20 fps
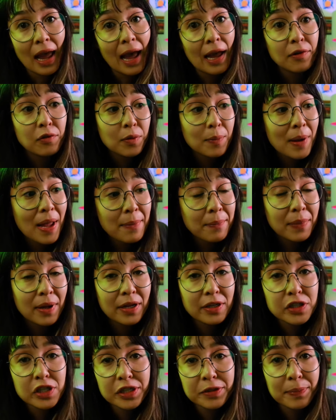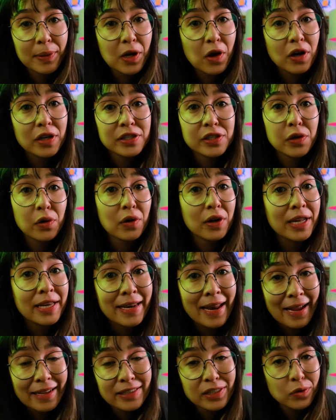And remember, just because you're
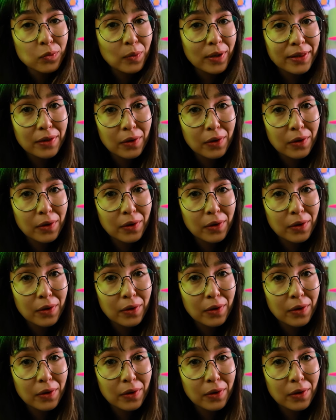connected with